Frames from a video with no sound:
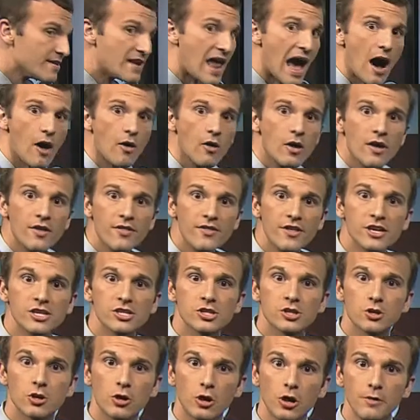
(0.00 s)
Now,
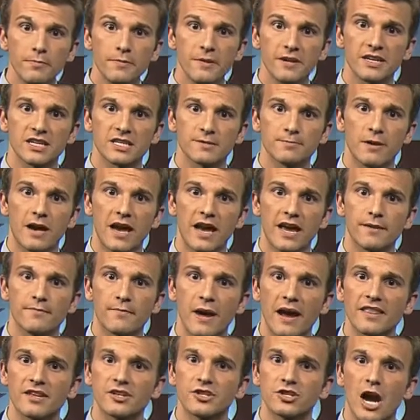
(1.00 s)
this could be explained
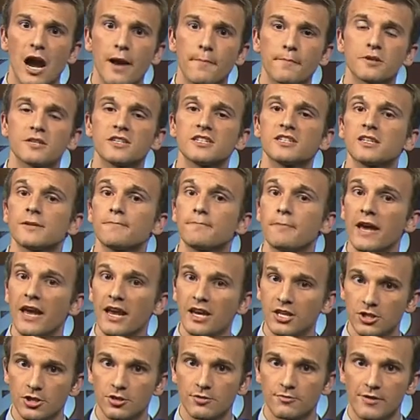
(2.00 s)
by the job
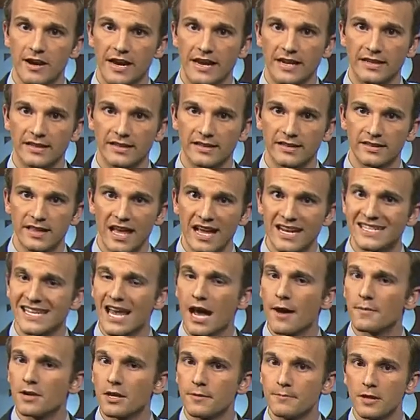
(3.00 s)
participation rate. That's
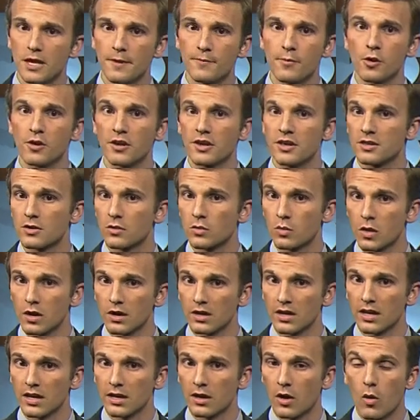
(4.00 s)
how many people are either
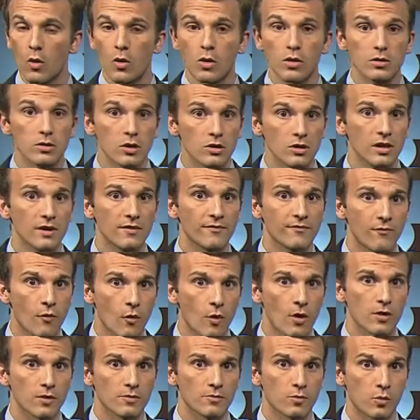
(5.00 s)
working or looking
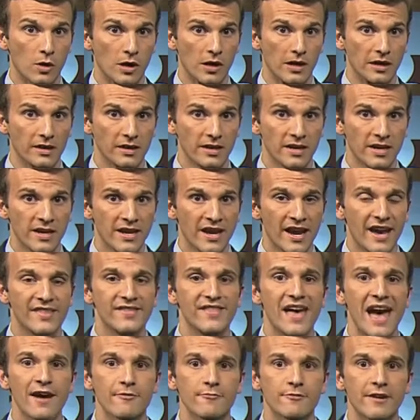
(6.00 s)
for work.
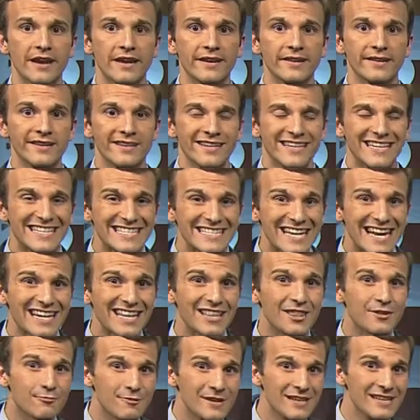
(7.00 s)
And that rate is at
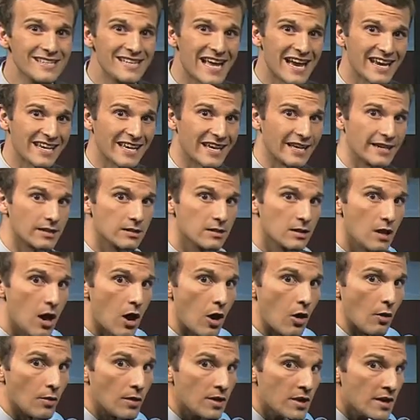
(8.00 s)
a three-decade
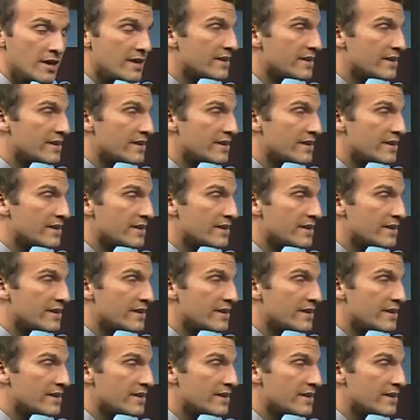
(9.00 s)
low.